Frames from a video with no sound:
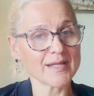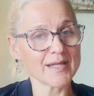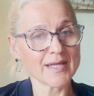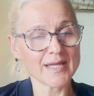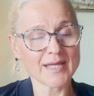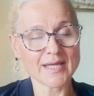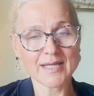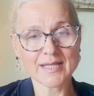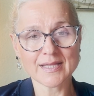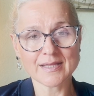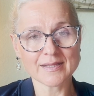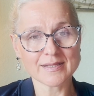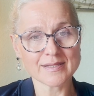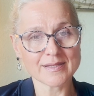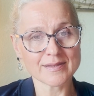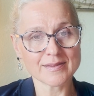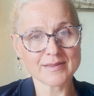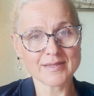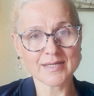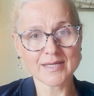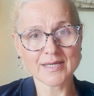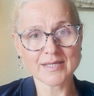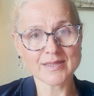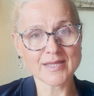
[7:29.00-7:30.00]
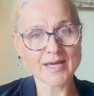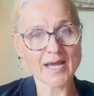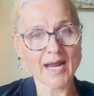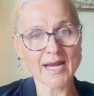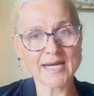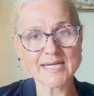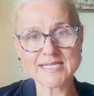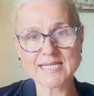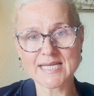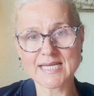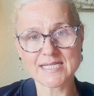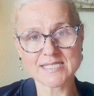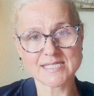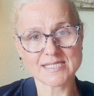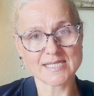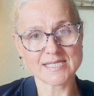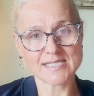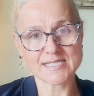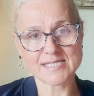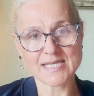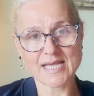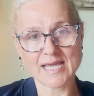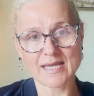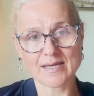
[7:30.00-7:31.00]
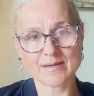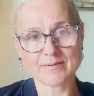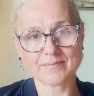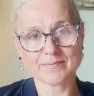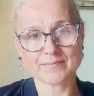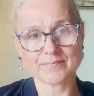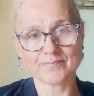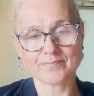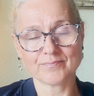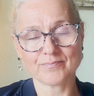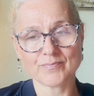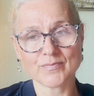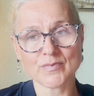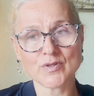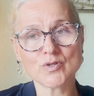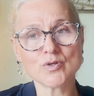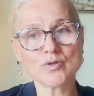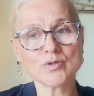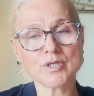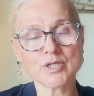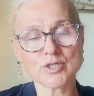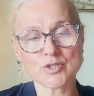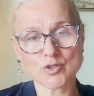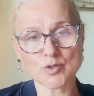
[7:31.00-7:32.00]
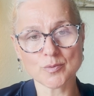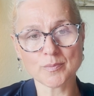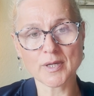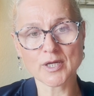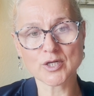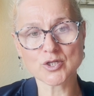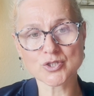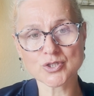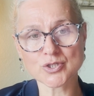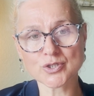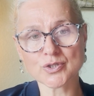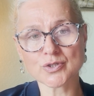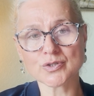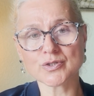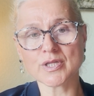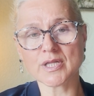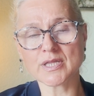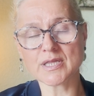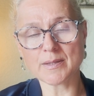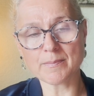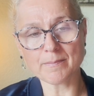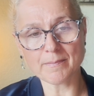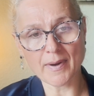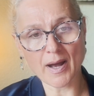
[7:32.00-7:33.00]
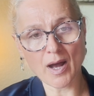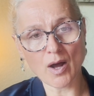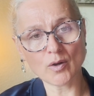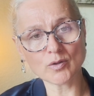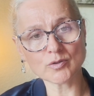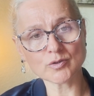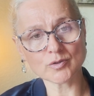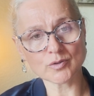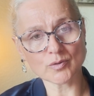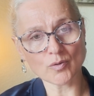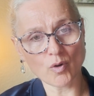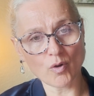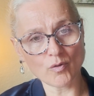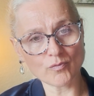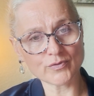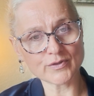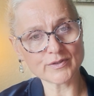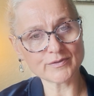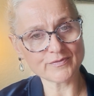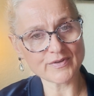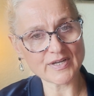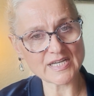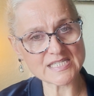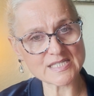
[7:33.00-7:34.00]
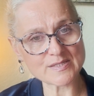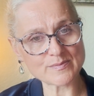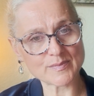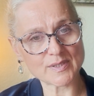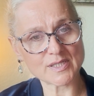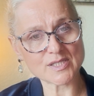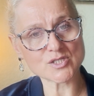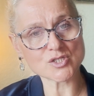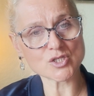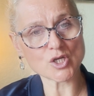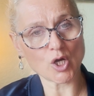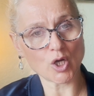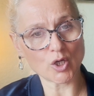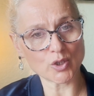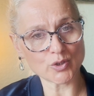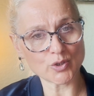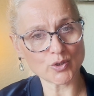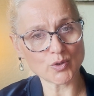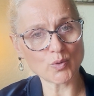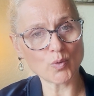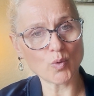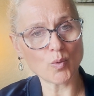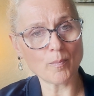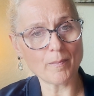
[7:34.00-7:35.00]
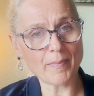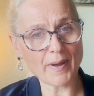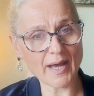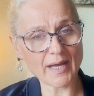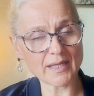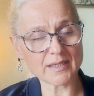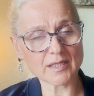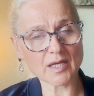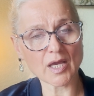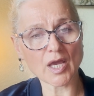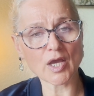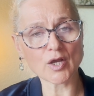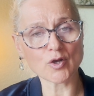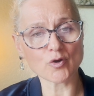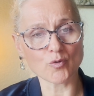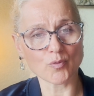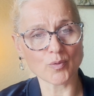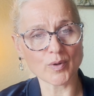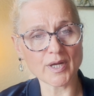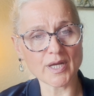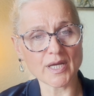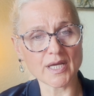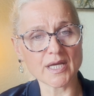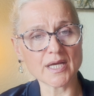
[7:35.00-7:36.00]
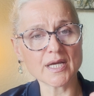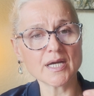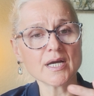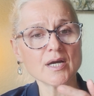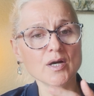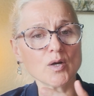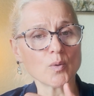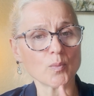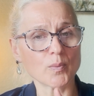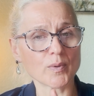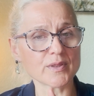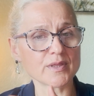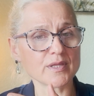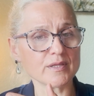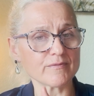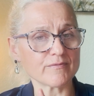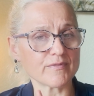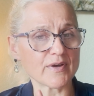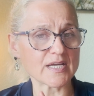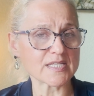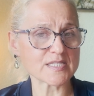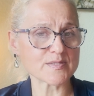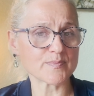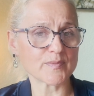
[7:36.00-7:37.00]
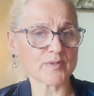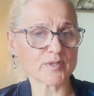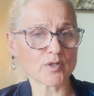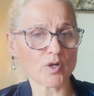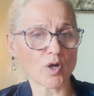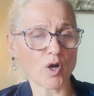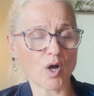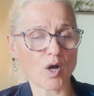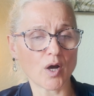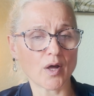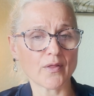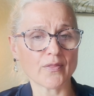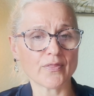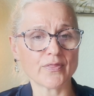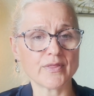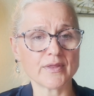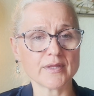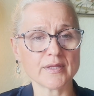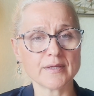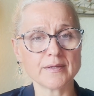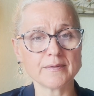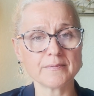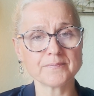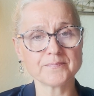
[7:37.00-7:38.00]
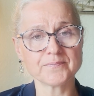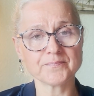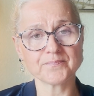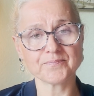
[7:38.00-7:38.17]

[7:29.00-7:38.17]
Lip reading: The idea is the same. You need to make sure that the amount of investments on your bank agree with investment on the